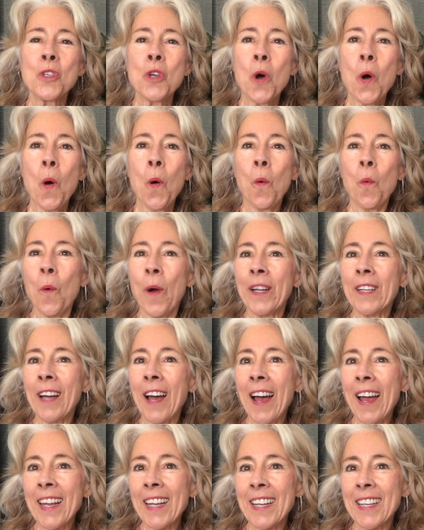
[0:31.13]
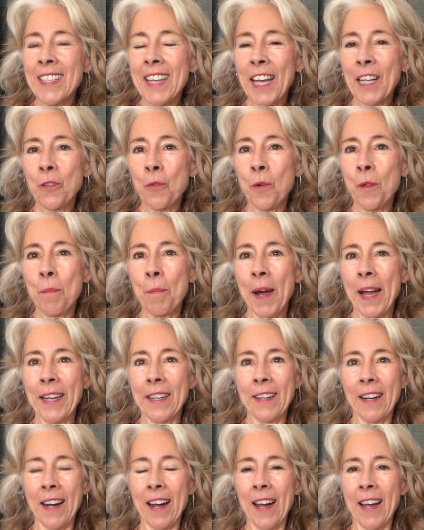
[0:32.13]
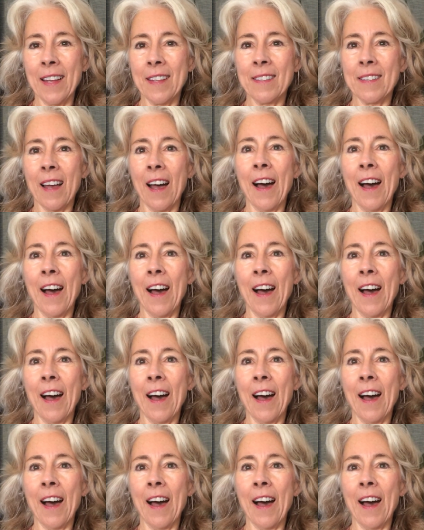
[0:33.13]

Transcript: So when I connect with my guides,